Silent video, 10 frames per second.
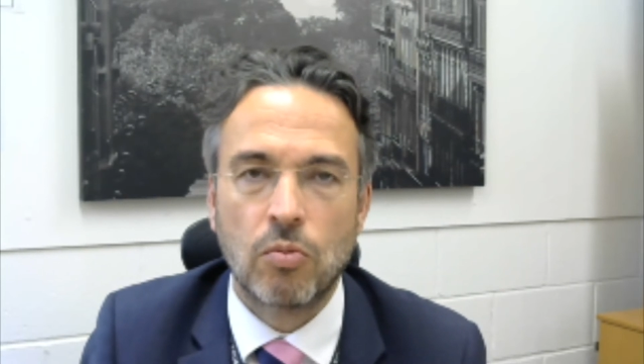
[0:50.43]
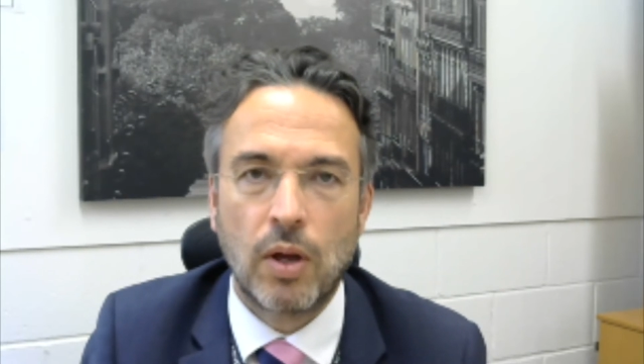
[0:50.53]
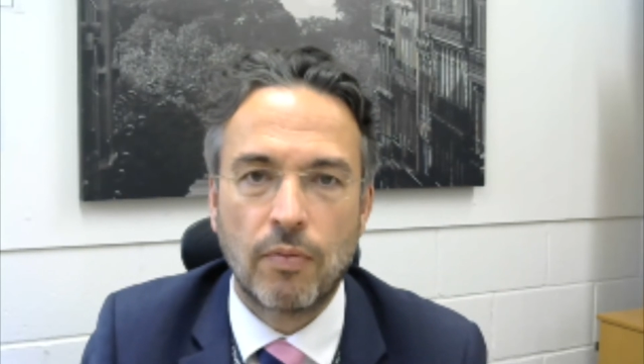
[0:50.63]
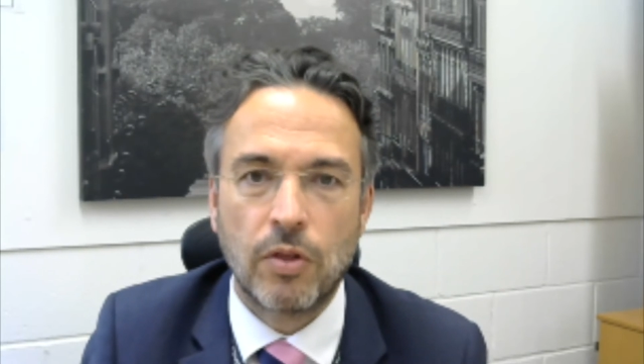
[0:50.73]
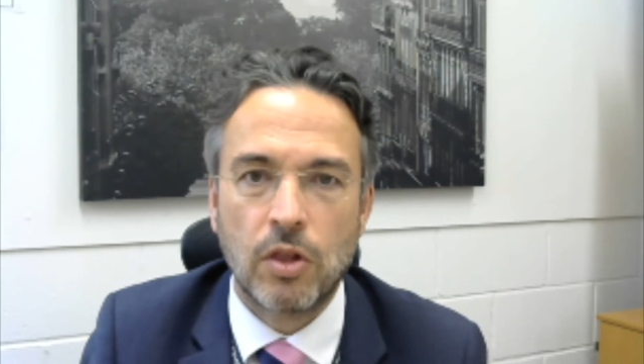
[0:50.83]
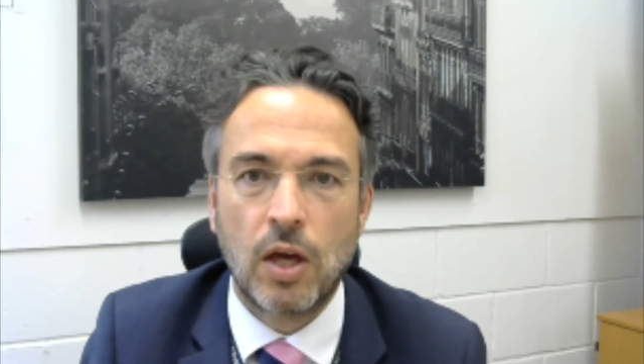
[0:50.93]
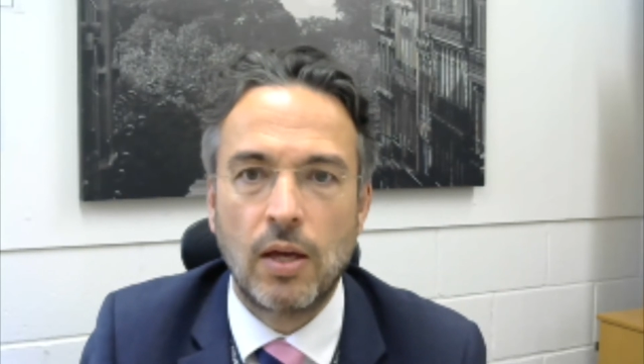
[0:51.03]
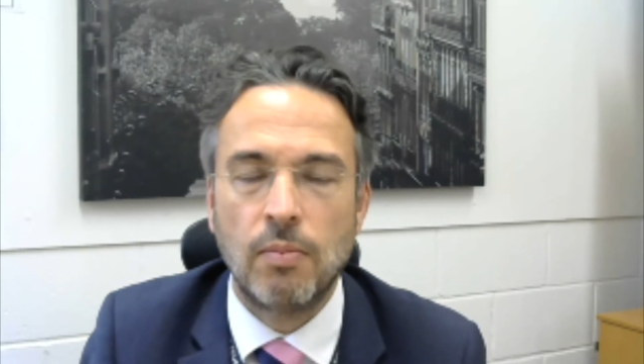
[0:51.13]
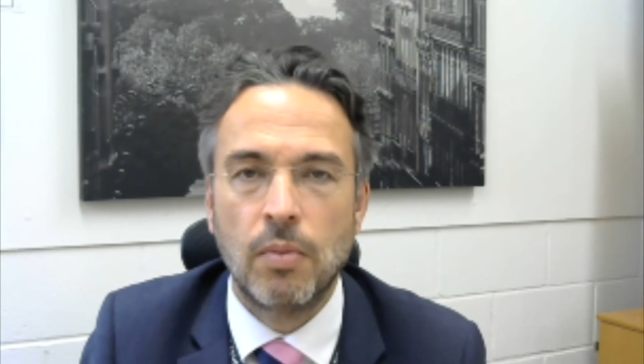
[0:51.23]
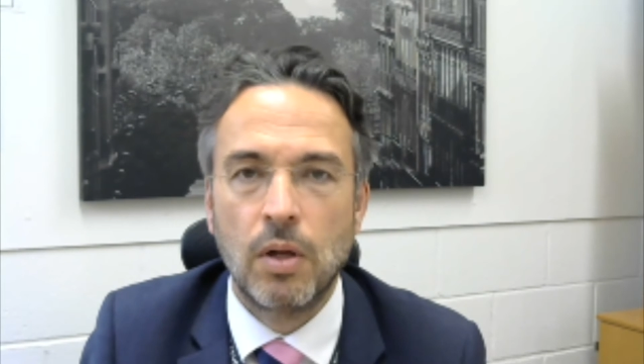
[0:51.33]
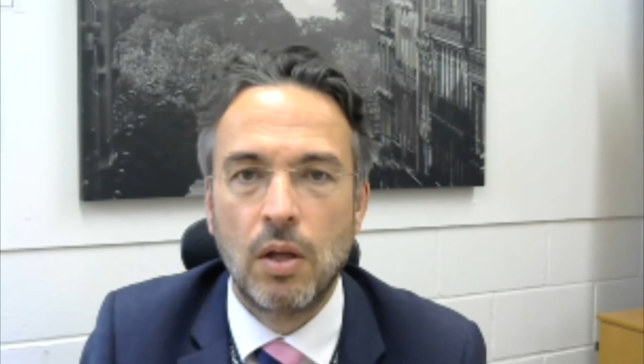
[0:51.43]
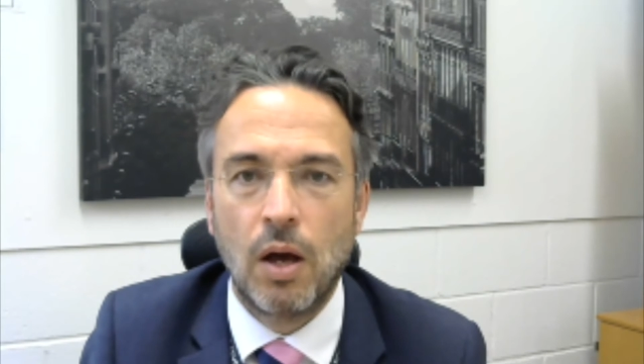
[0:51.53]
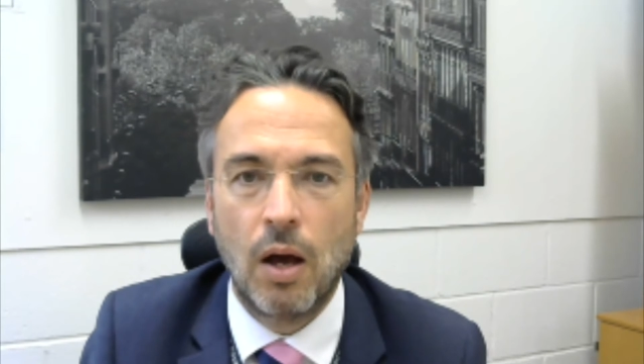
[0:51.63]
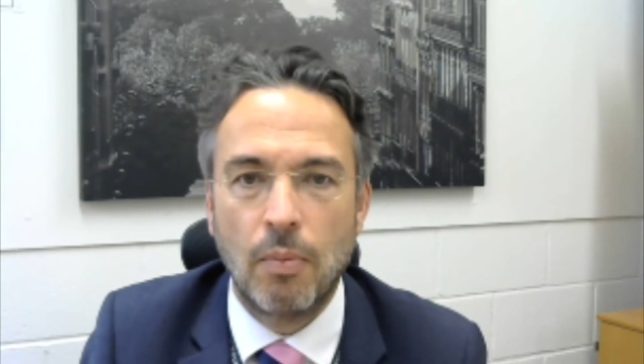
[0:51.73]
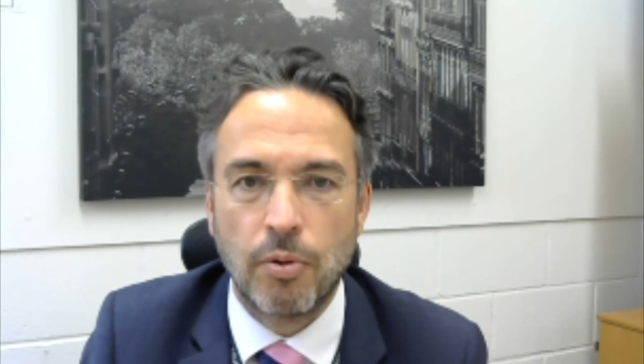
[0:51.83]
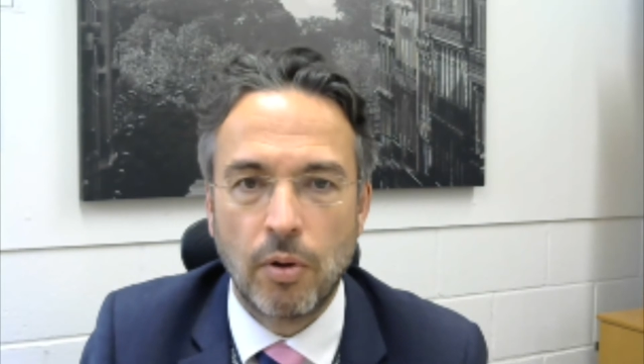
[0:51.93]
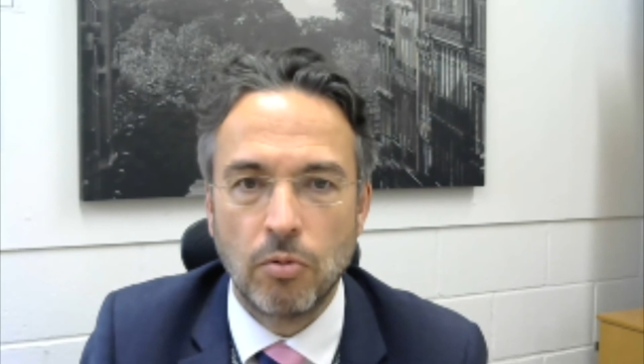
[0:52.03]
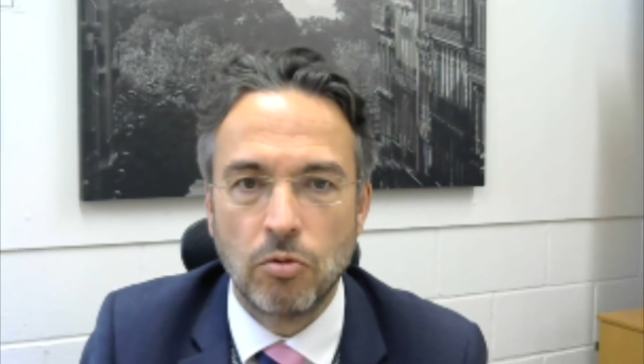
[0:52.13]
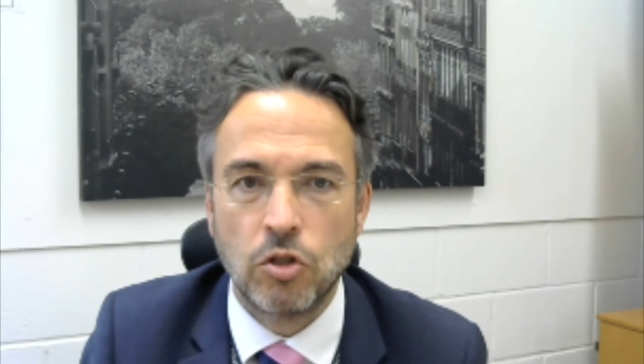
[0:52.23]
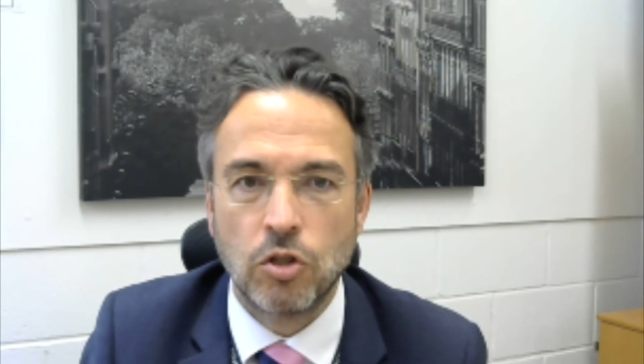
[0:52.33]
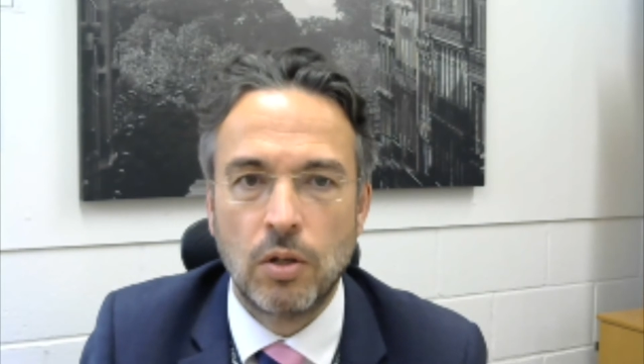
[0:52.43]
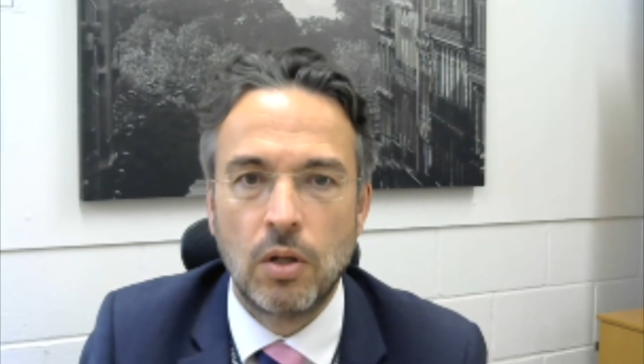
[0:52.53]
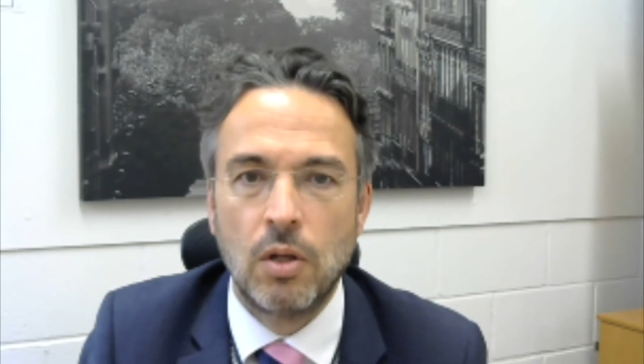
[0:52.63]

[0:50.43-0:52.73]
we have the same approach.